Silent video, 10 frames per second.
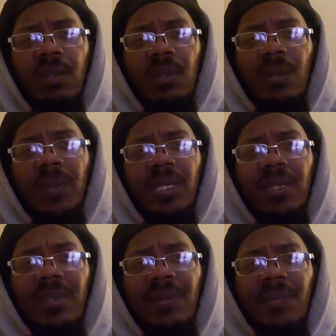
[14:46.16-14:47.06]
You know what I
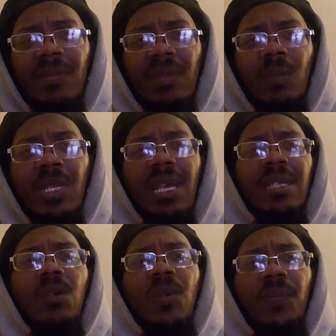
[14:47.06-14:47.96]
mean? When I
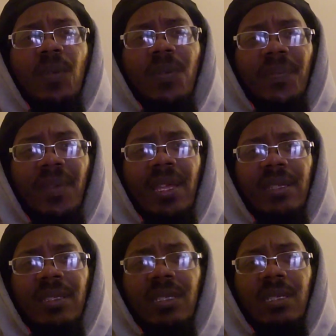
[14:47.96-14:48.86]
know for a
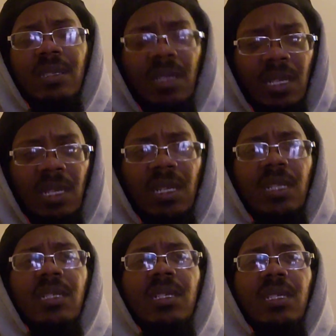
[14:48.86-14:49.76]
fact this
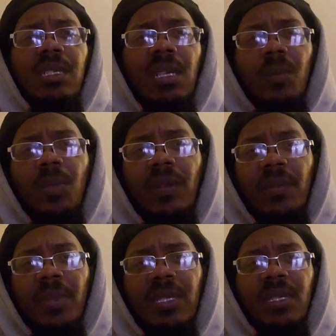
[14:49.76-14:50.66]
young
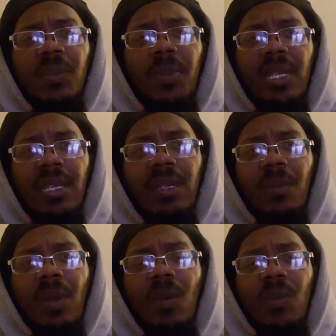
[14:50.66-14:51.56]
brother been speaking
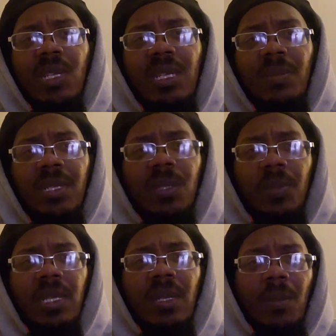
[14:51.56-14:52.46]
about what he been
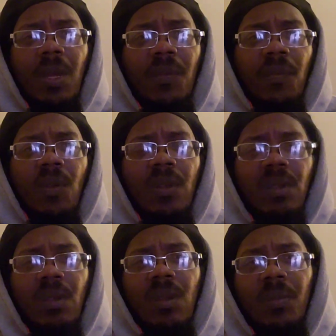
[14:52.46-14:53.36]
speaking about for a
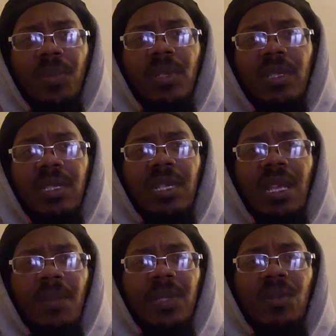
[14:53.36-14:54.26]
long period of
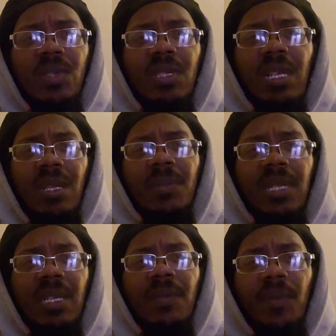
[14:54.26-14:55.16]
time, and you set up
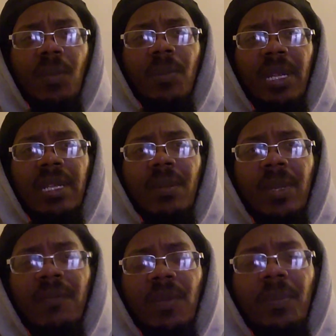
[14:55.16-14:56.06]
there verbatim
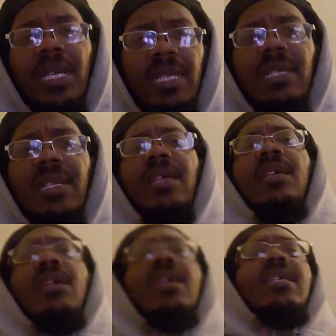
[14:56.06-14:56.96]
and repeated that.
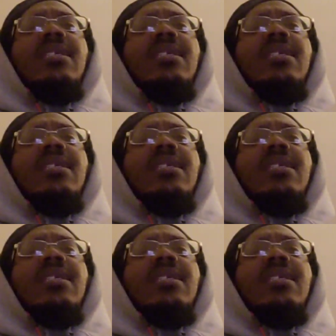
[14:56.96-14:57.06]
And